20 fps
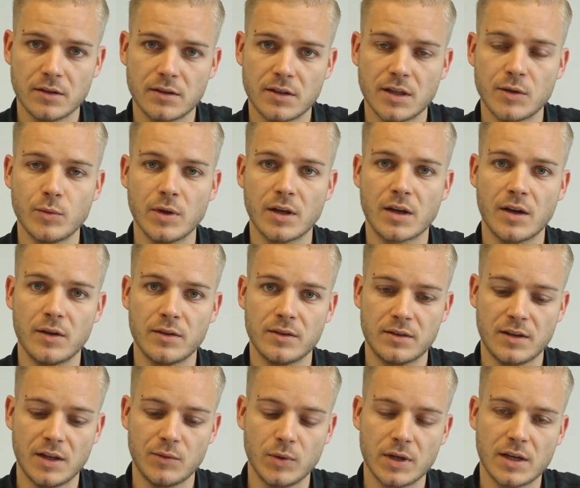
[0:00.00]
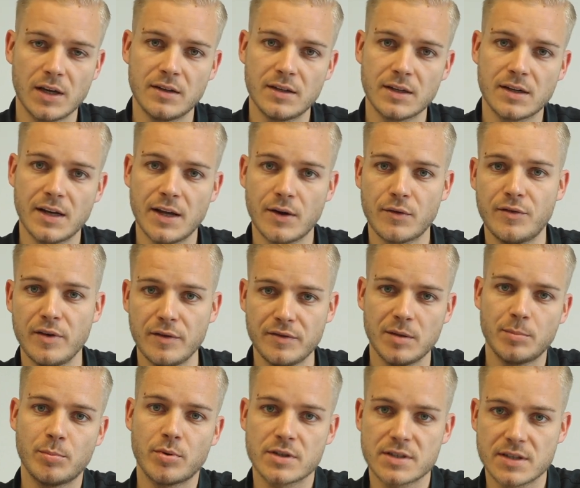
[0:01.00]
then we can declare
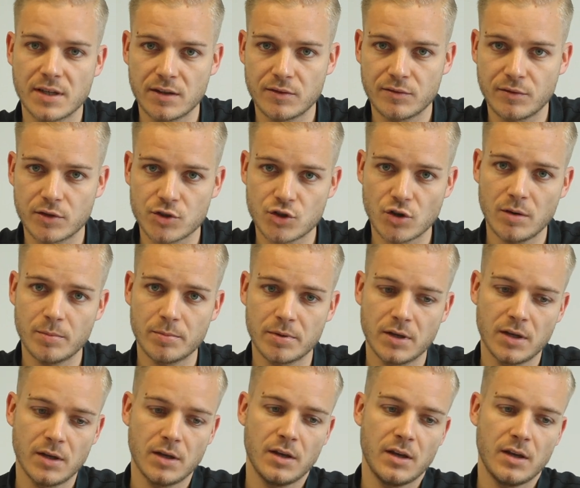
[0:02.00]
50% for job